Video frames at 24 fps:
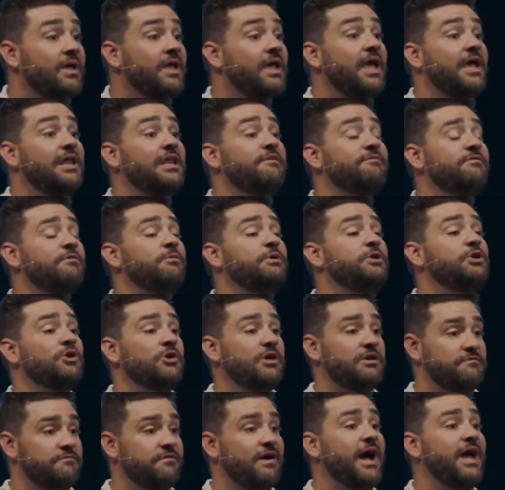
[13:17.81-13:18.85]
And even when you're
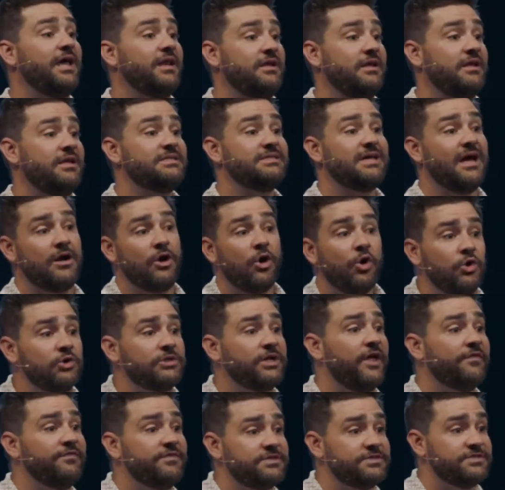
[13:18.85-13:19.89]
invited in, he's got to hold
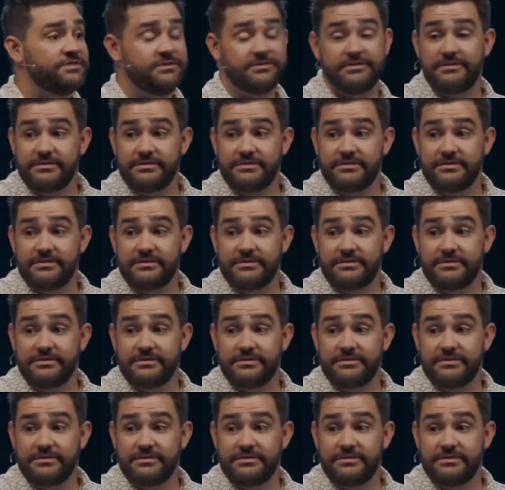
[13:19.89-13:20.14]
out this